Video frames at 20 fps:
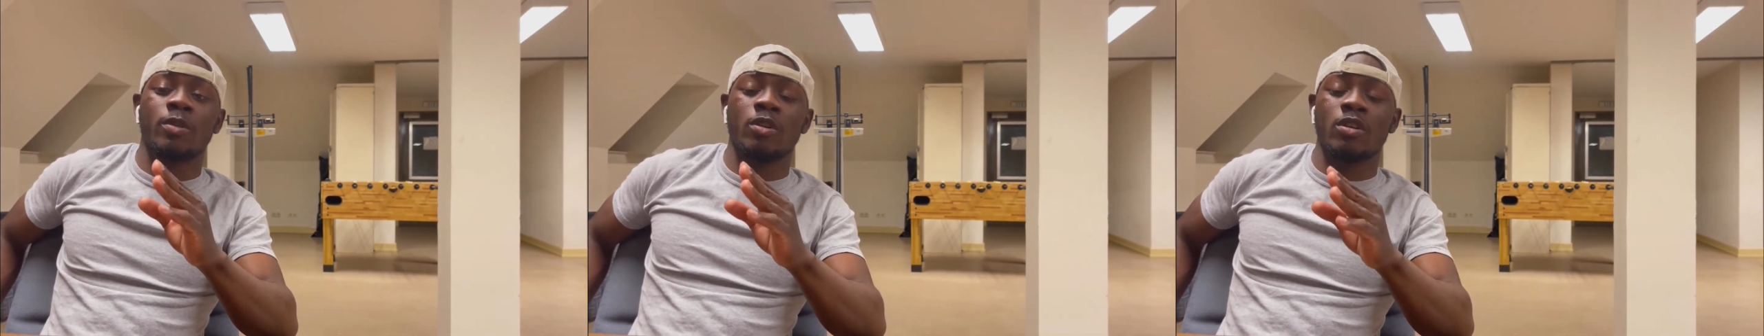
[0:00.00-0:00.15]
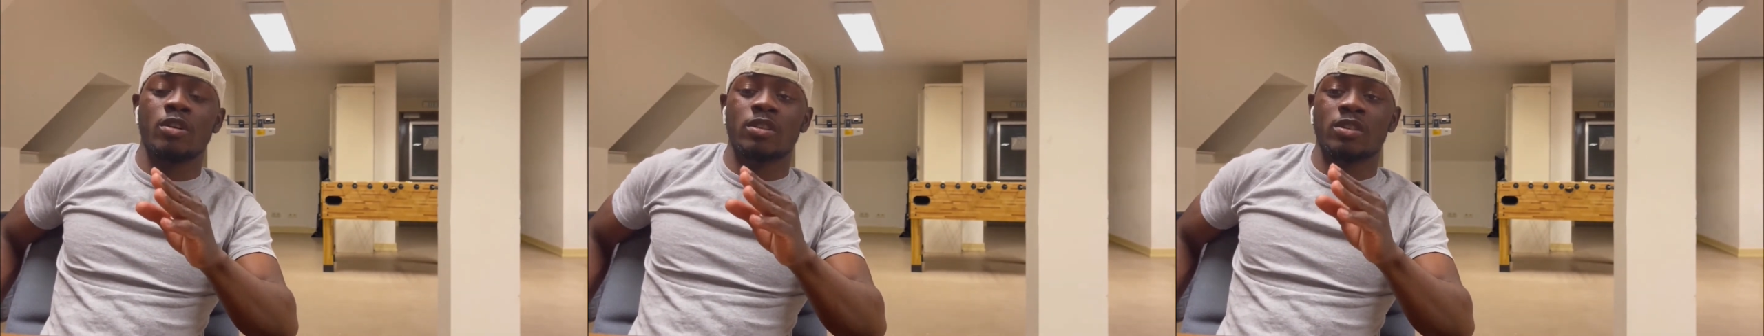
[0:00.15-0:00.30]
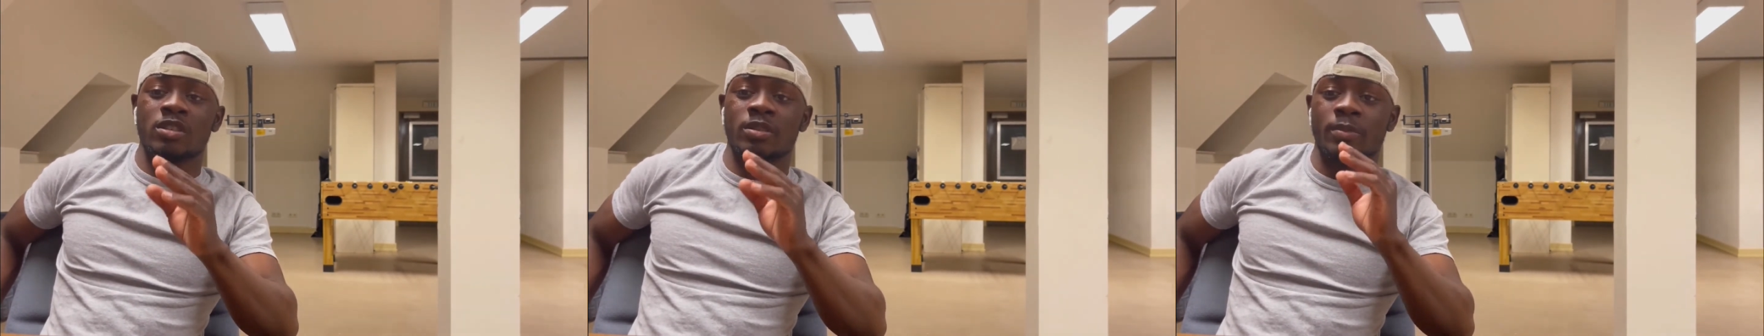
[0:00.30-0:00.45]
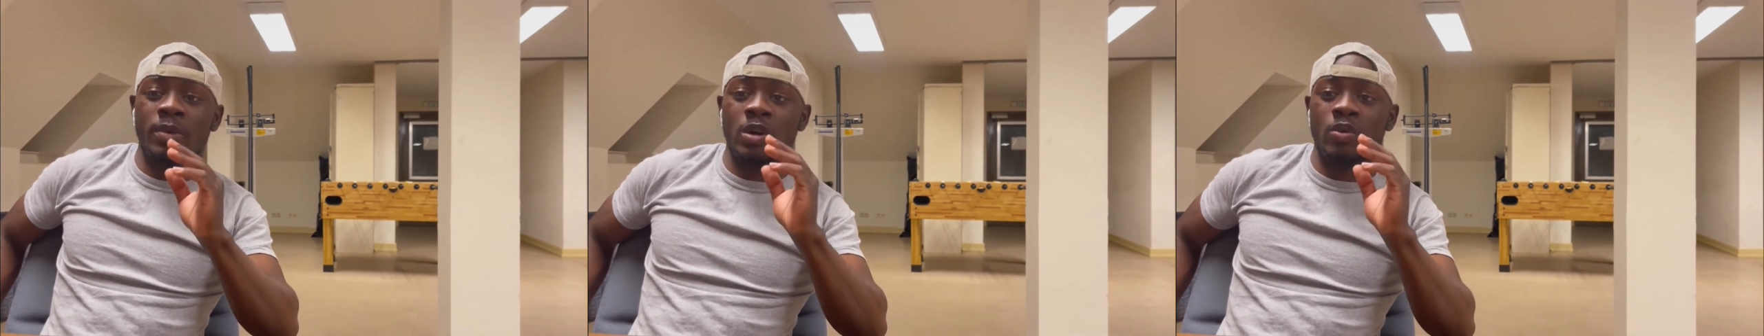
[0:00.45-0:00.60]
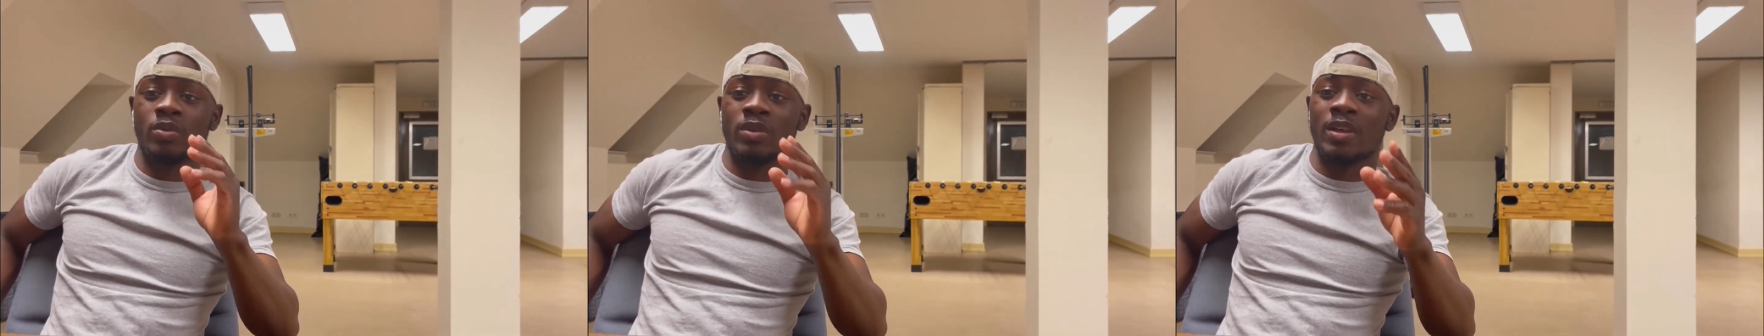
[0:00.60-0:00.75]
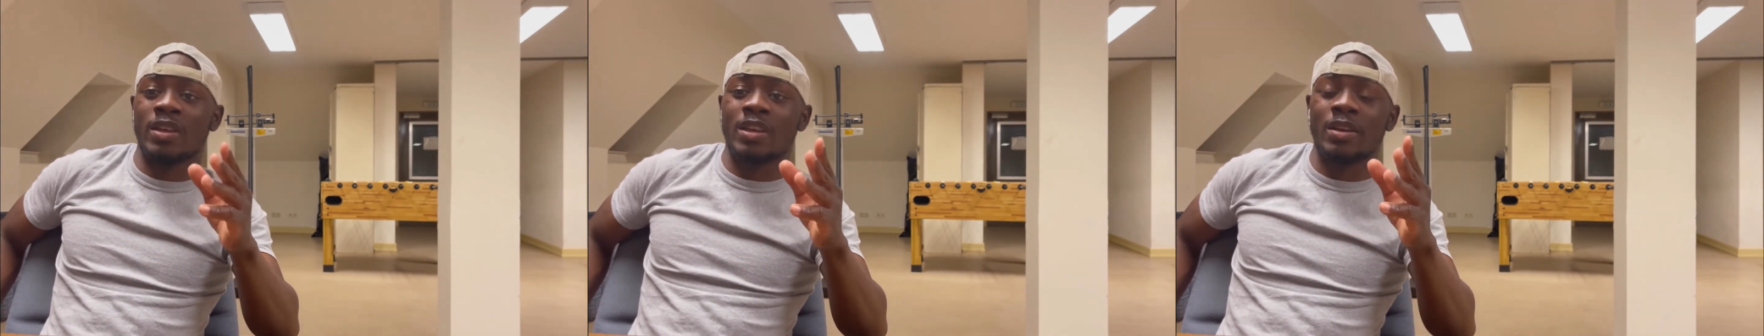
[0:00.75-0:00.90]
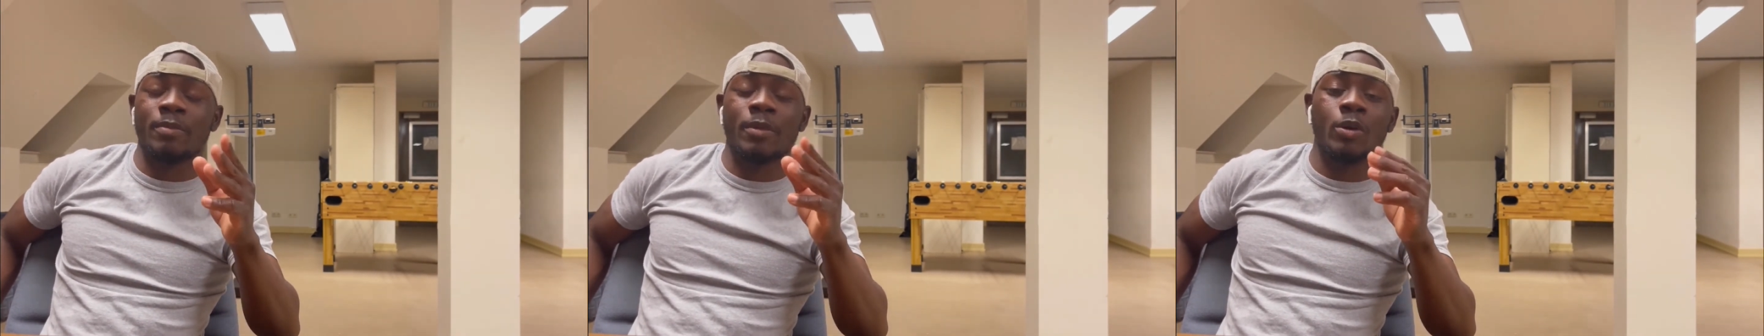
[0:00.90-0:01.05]
parts about when
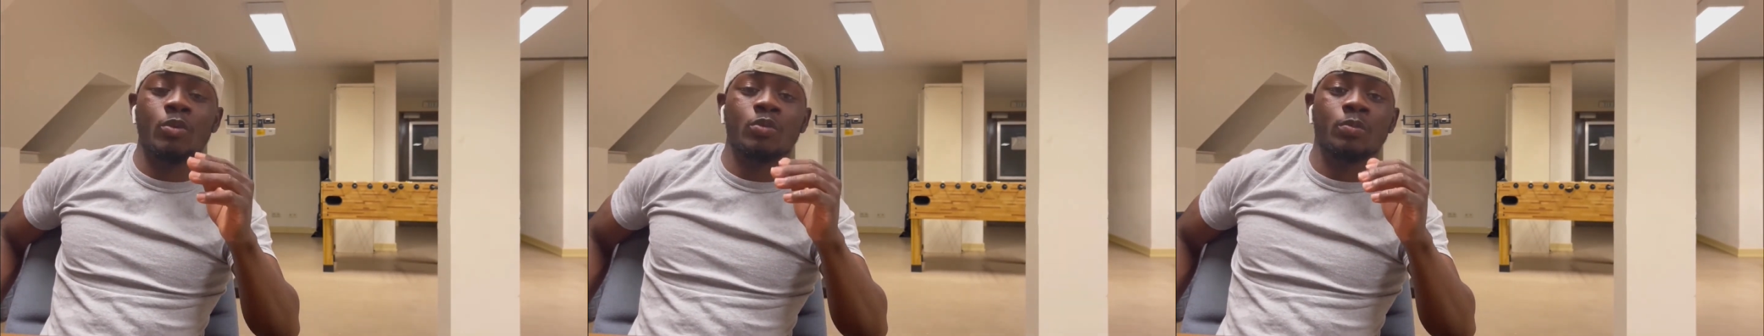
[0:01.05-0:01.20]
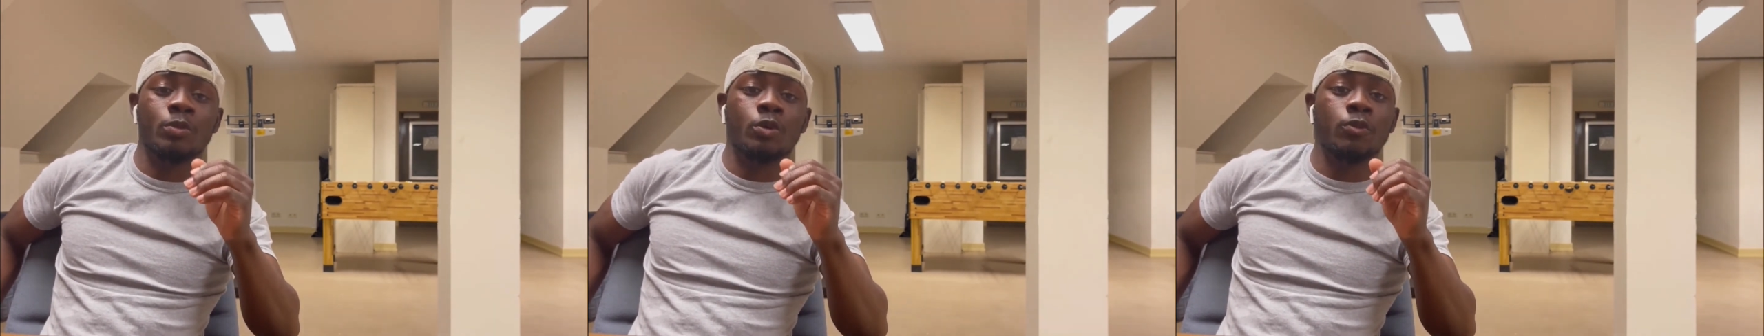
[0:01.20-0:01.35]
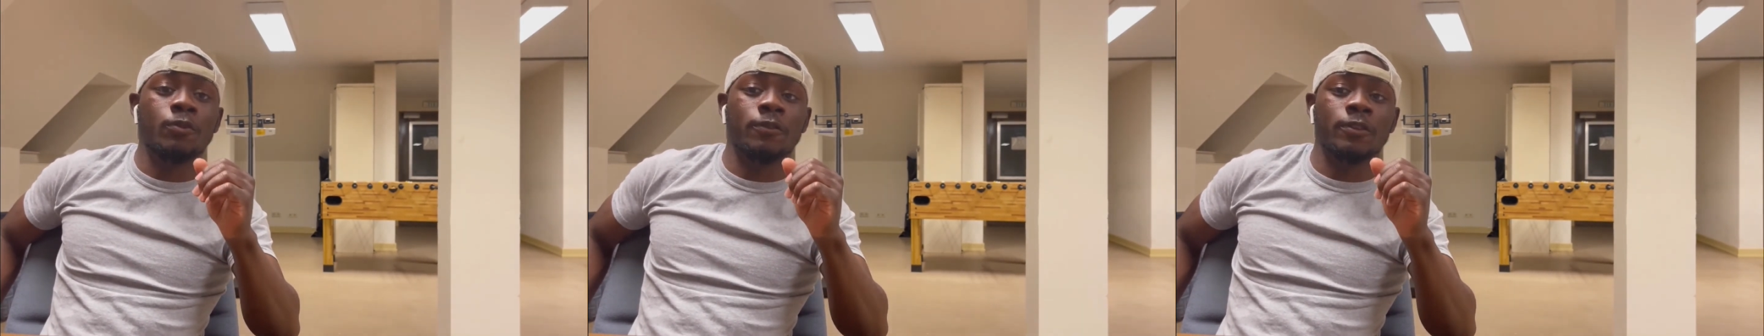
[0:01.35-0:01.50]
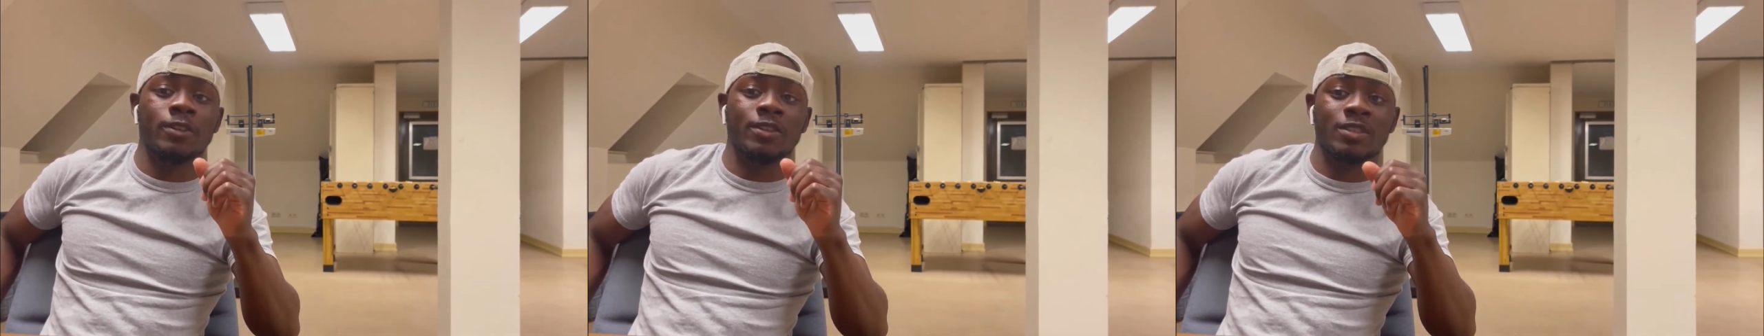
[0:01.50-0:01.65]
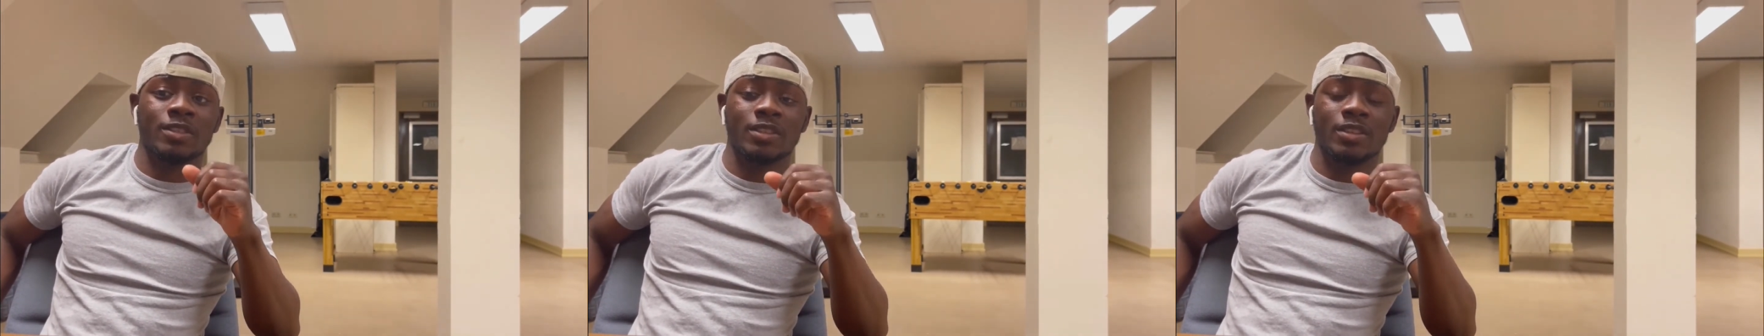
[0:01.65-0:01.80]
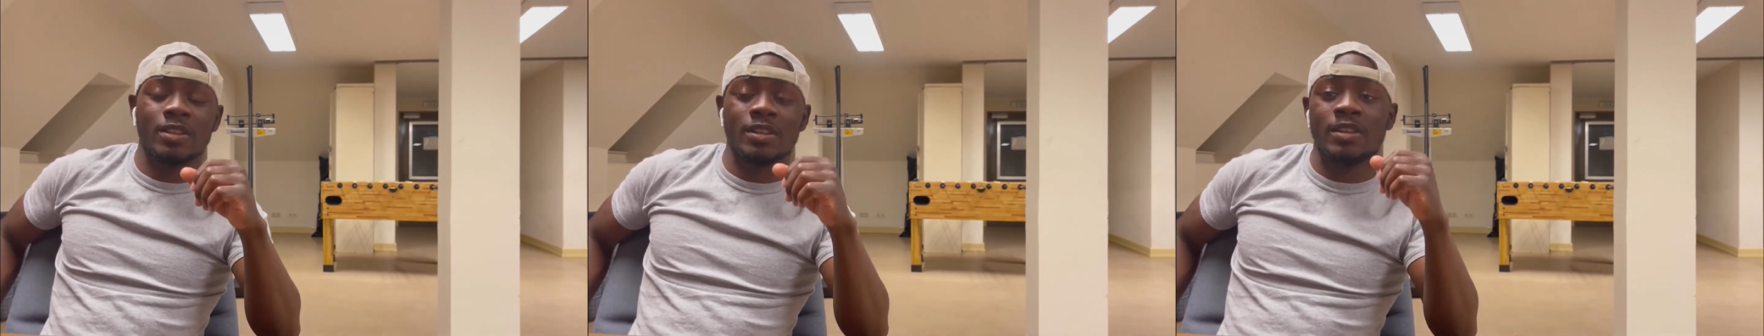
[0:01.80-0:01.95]
they come out with movies,